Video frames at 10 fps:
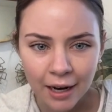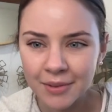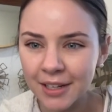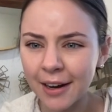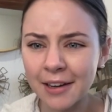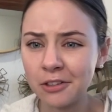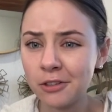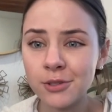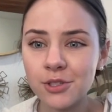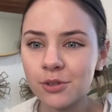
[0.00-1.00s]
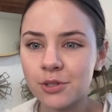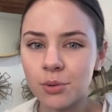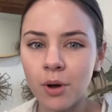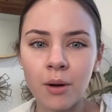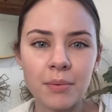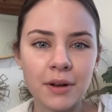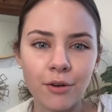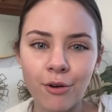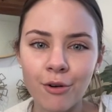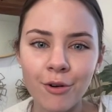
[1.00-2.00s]
I mean, I had used Uniswap and
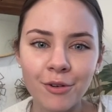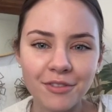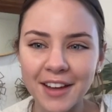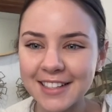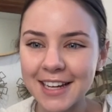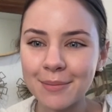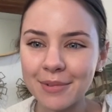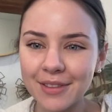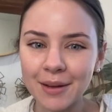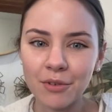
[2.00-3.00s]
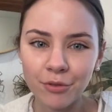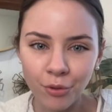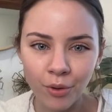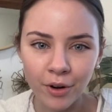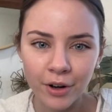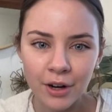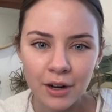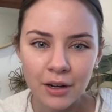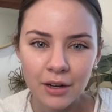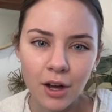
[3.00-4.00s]
all that type of thing before.
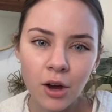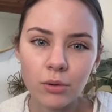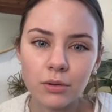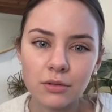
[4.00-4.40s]
Oh,